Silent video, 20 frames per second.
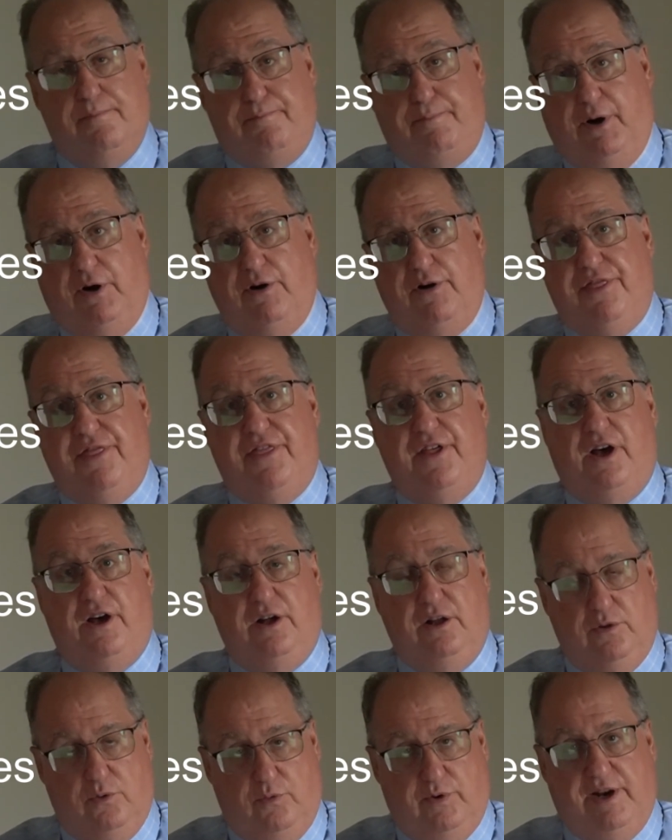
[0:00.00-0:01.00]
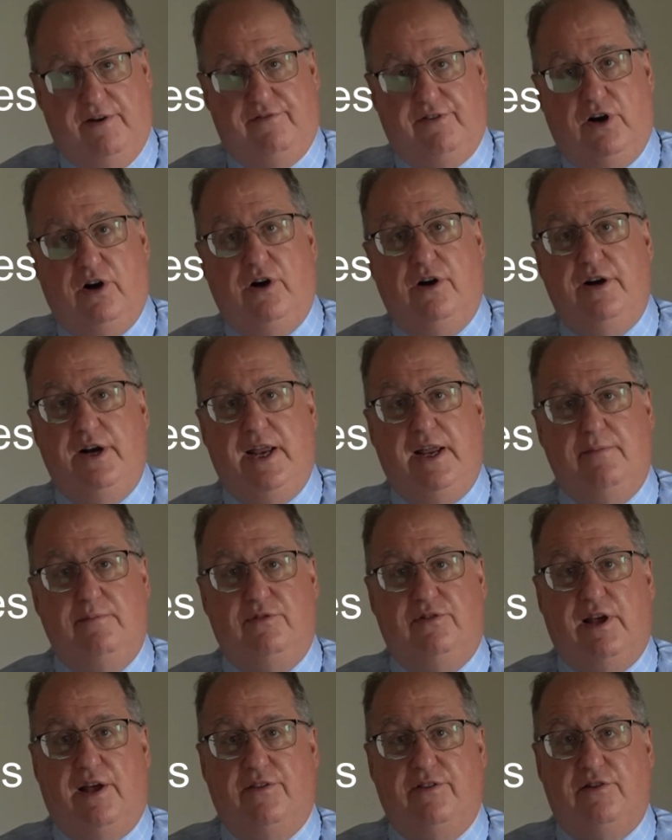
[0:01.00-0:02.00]
Bertha, whatever her
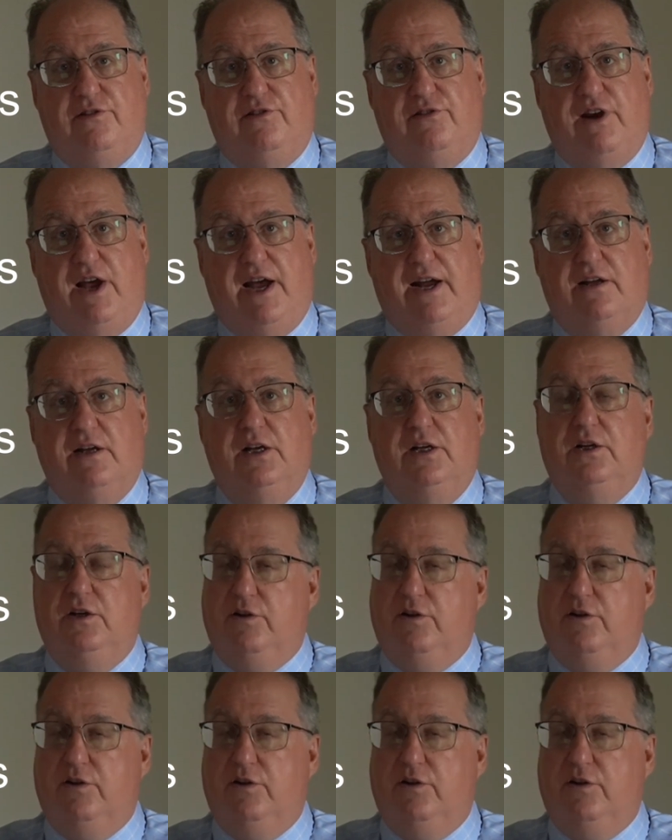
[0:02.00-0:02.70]
name's on the check.